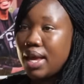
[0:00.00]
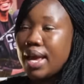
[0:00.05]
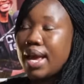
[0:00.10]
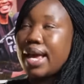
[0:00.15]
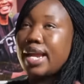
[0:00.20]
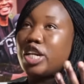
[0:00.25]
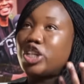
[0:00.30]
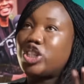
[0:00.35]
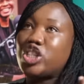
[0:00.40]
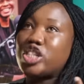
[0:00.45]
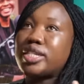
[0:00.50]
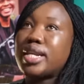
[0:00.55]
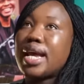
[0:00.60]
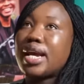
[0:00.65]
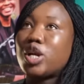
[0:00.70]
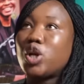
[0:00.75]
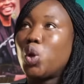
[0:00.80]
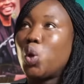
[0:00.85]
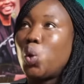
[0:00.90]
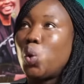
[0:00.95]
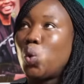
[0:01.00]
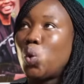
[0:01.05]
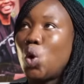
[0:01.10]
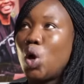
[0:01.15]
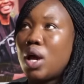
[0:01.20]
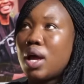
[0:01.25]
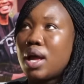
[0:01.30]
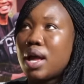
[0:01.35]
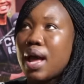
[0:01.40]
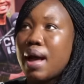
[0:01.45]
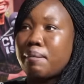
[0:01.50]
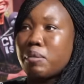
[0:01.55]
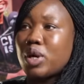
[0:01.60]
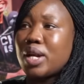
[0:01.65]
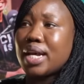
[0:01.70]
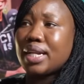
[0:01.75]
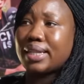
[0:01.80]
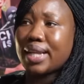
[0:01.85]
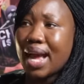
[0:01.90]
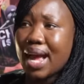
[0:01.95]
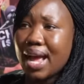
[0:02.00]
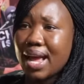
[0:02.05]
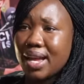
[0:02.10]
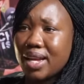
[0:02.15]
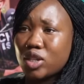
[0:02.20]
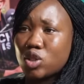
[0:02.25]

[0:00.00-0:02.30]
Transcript: And she's like, no, I'm going to die,